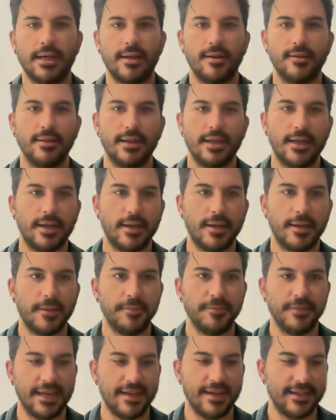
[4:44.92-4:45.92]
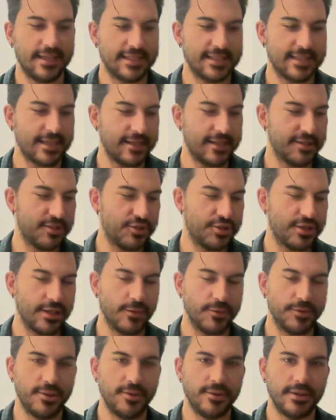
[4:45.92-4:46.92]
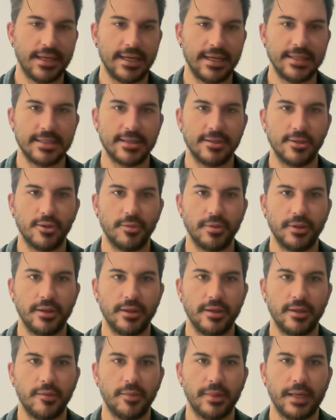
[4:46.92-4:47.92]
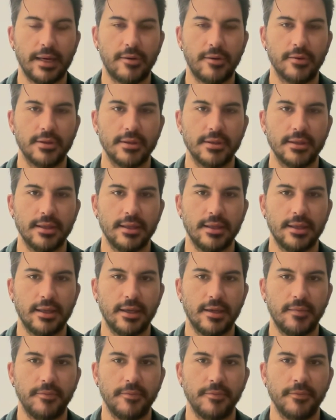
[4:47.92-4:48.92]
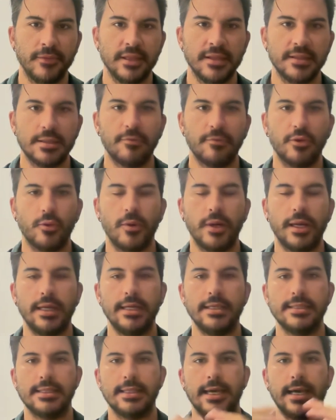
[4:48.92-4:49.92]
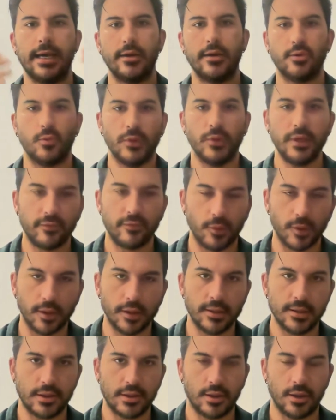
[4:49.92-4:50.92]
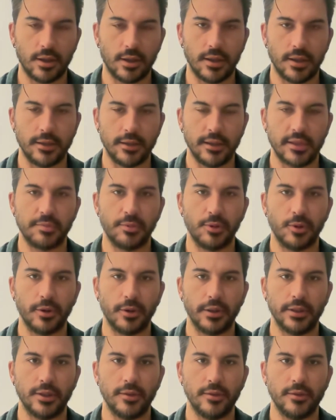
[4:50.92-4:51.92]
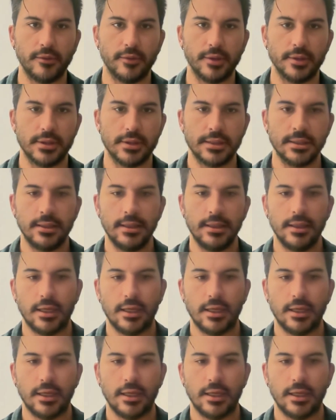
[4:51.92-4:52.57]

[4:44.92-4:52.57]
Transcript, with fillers: Lyle. Um, yeah, excited to share with you guys a little bit about um, some of the ways that we have worked on exploring the universe.